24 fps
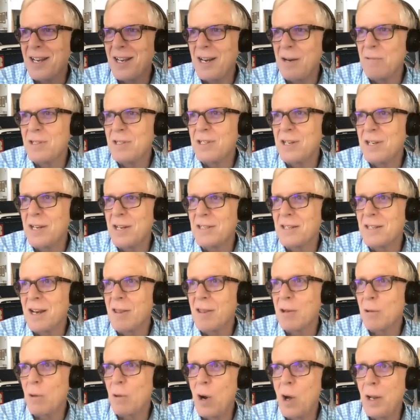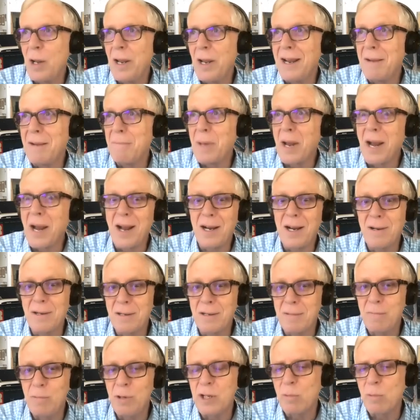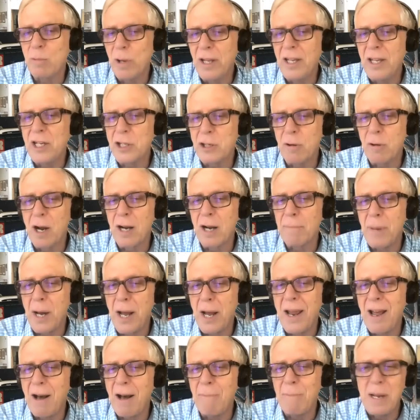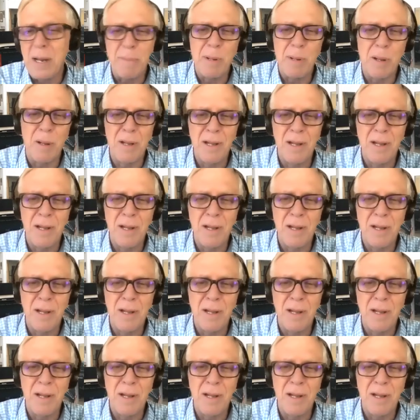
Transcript: And it was just enthralling, but I was really struck by how people